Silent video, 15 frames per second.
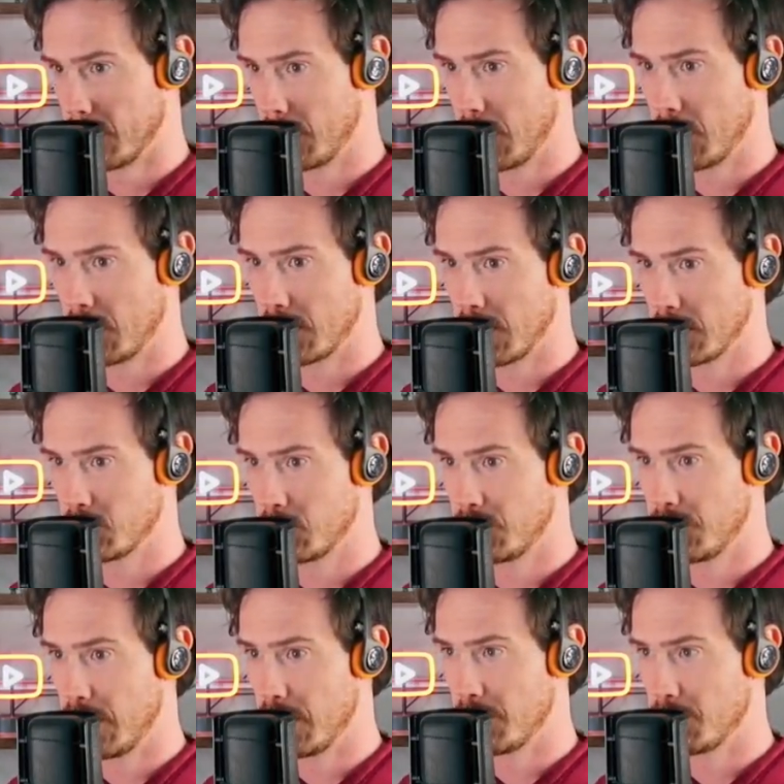Okay, I guess
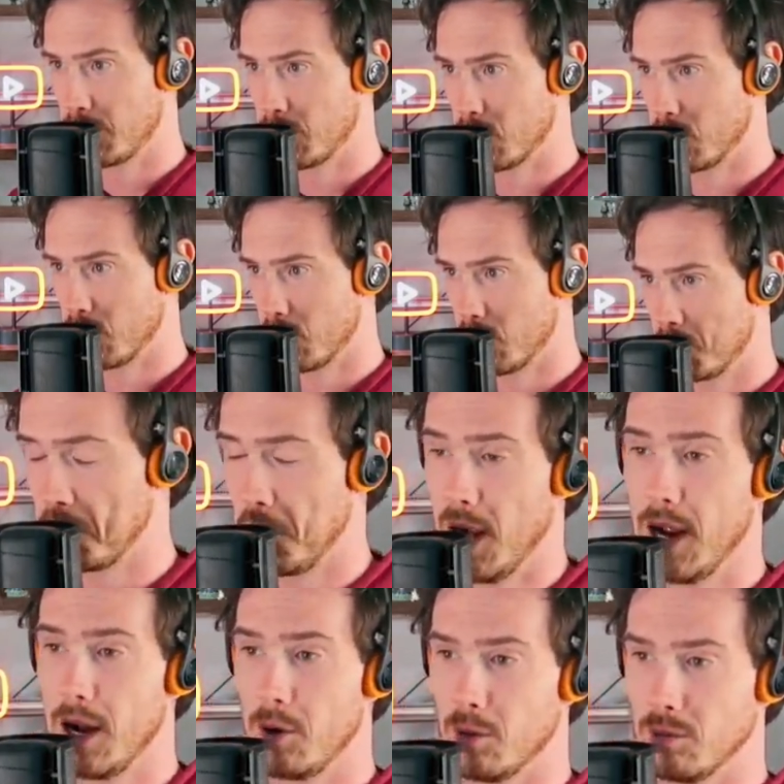we found a...
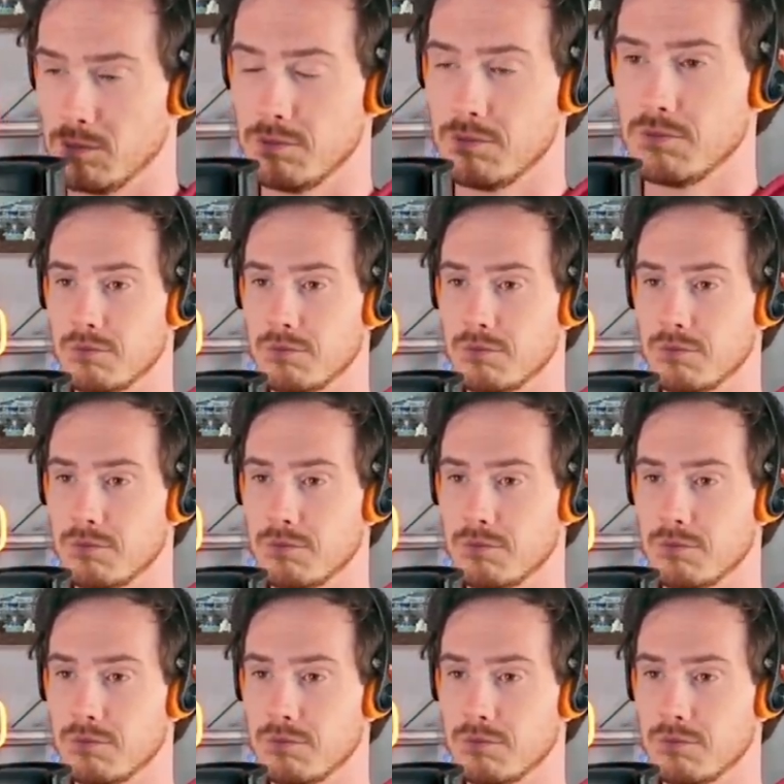Wow.